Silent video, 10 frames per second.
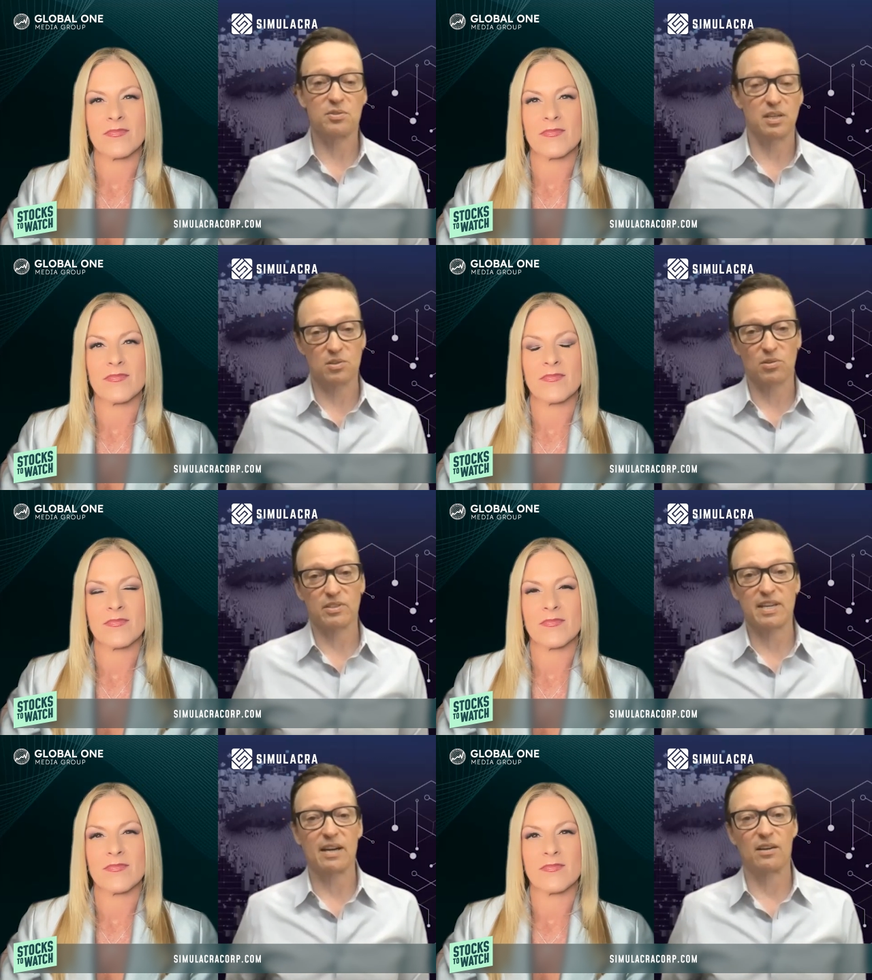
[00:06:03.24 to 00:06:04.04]
Speaker 1: digital
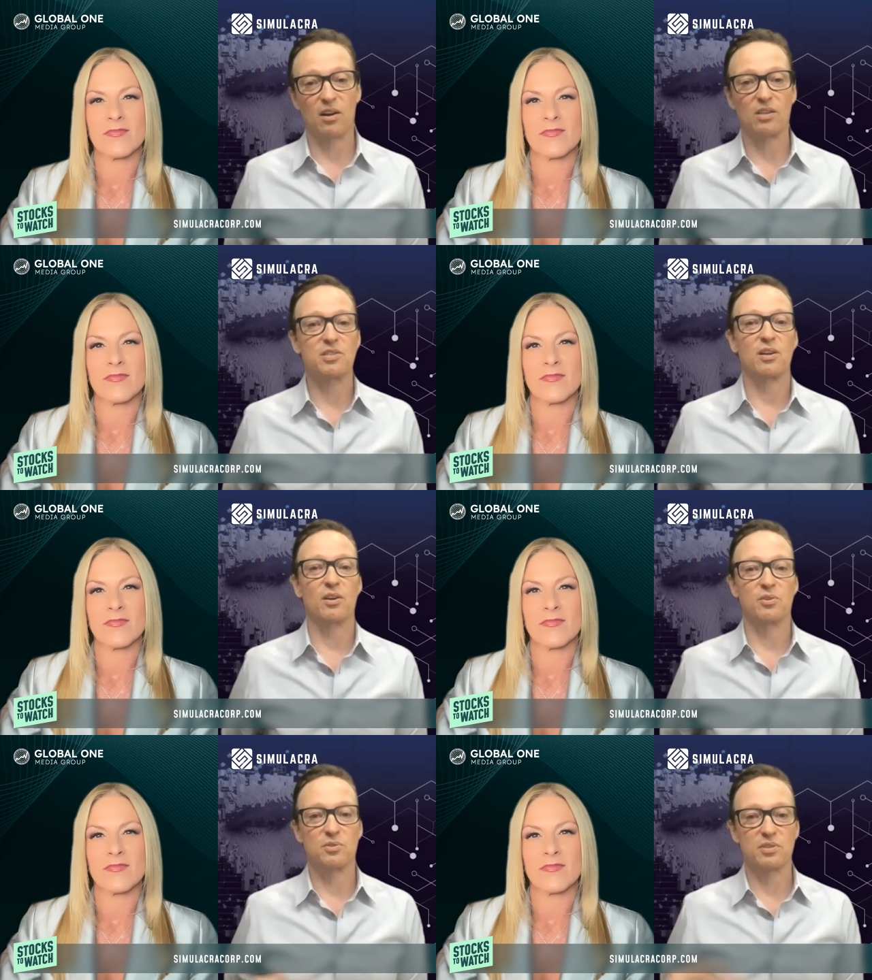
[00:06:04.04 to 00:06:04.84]
technology. I'll
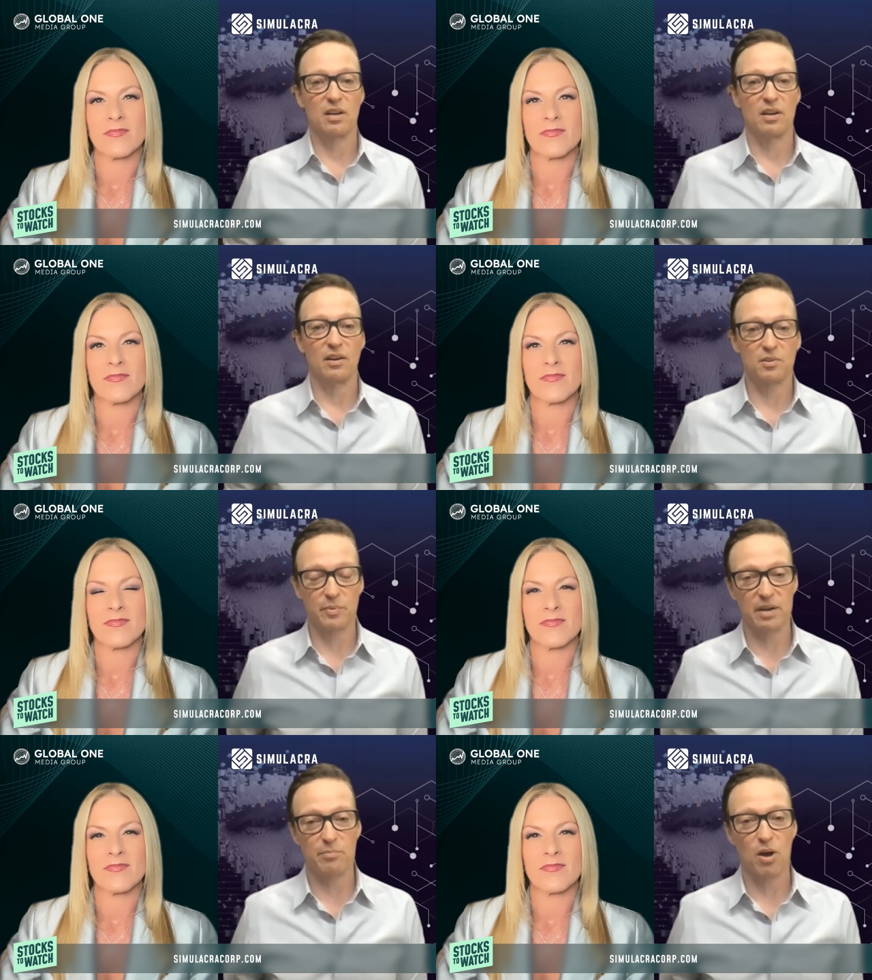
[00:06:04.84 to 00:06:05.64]
use uh, three D
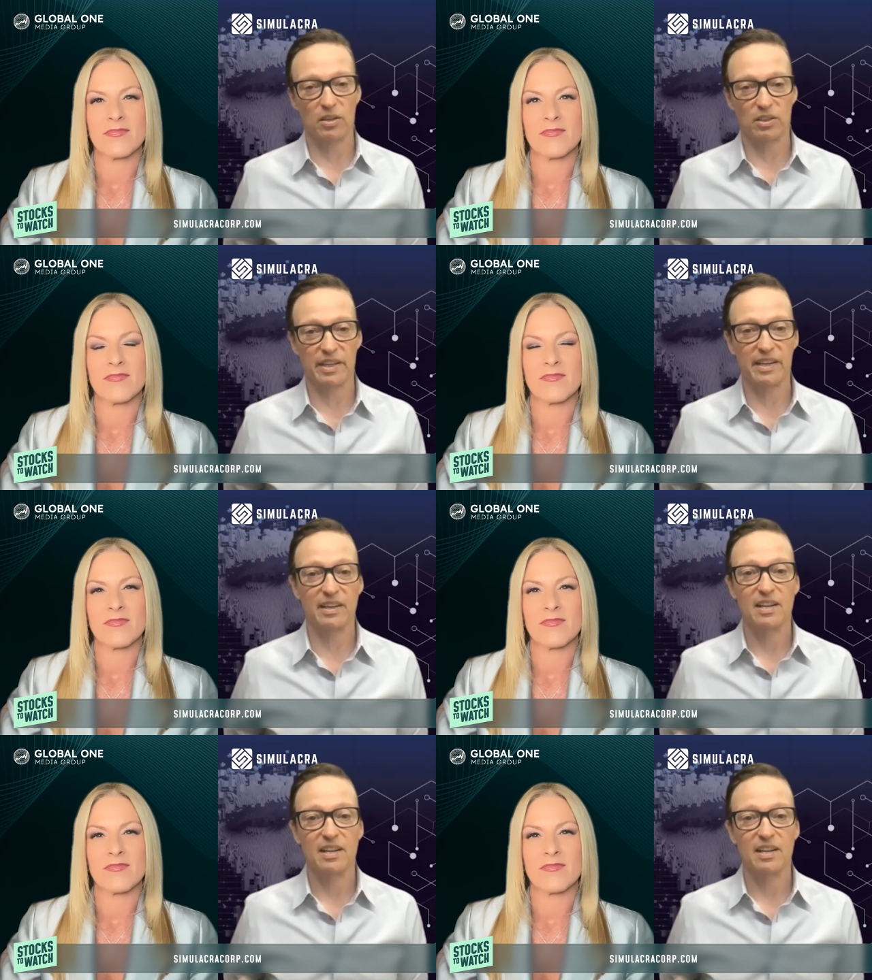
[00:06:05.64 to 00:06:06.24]
modeling,